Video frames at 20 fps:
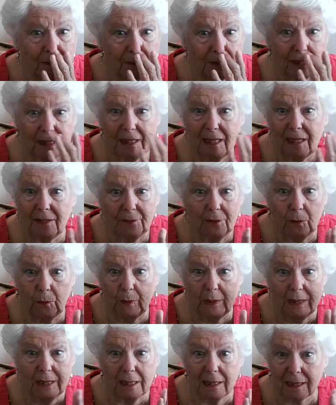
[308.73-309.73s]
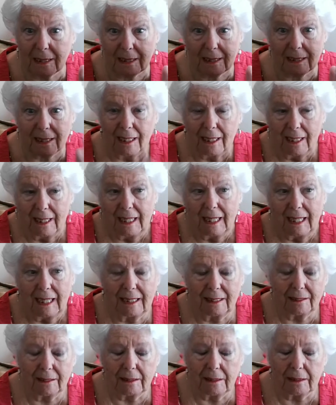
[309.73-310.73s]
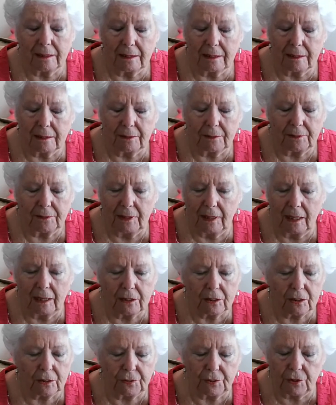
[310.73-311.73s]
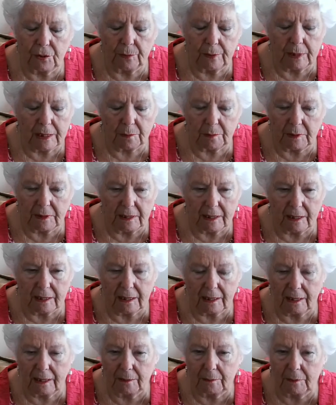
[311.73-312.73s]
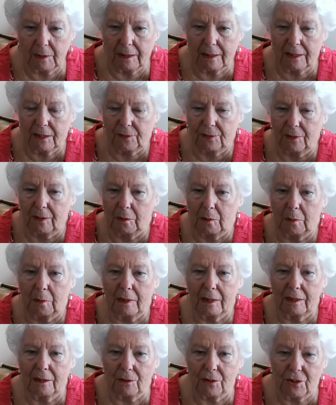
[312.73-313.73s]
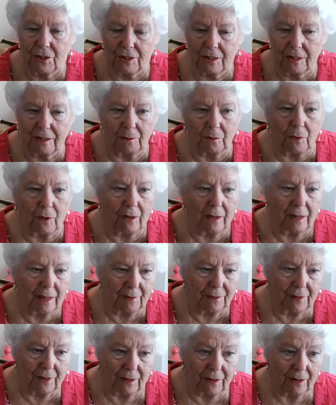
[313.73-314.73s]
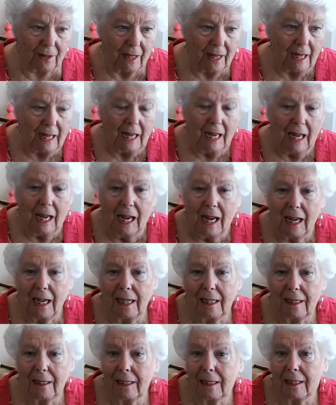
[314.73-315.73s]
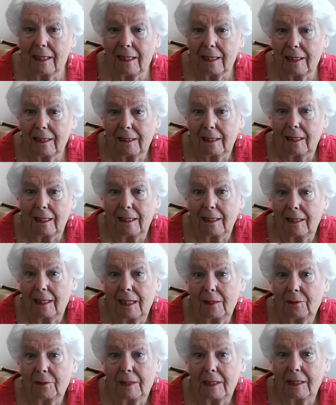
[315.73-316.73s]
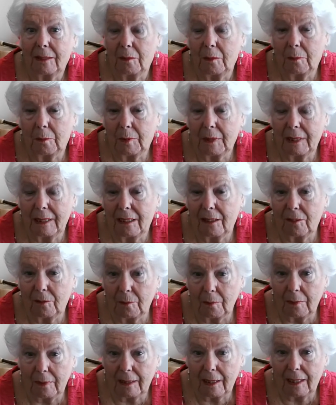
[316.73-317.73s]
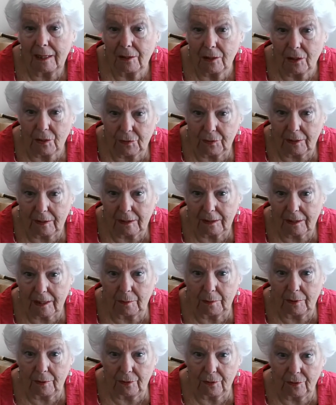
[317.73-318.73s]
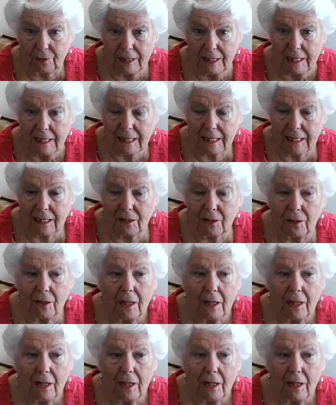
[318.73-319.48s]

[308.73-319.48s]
slept for weeks, and the last few weeks, particularly with this fibromyalgia and what have you, I haven't even been out of my house for a couple of weeks. So